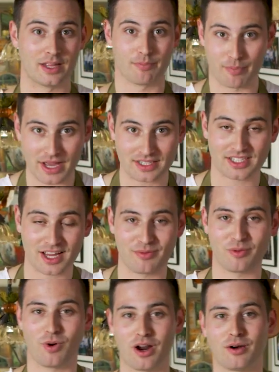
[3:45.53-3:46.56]
the best type of
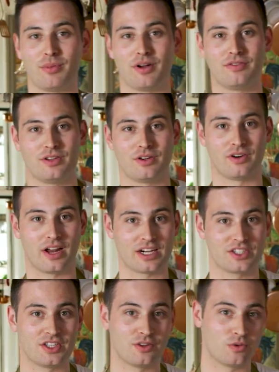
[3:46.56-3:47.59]
water buffalo are
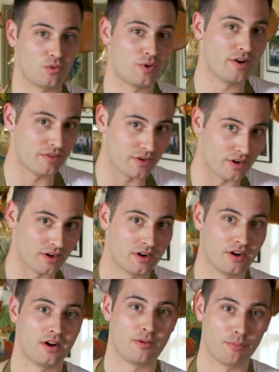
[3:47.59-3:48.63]
actually the river
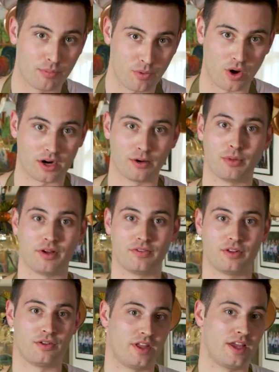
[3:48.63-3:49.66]
water
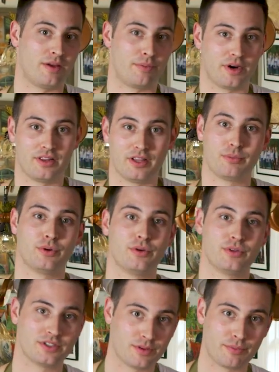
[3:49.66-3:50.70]
buffalo. They apparently
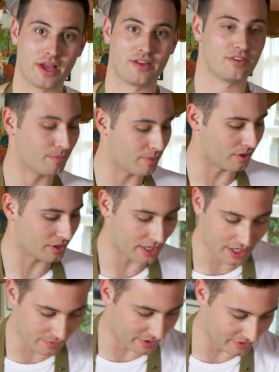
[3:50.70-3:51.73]
produce the best milk.
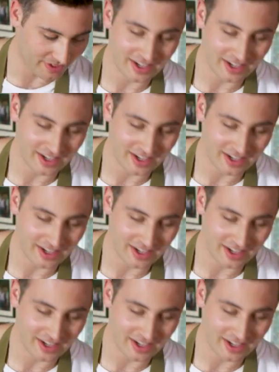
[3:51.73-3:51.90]
Anyways,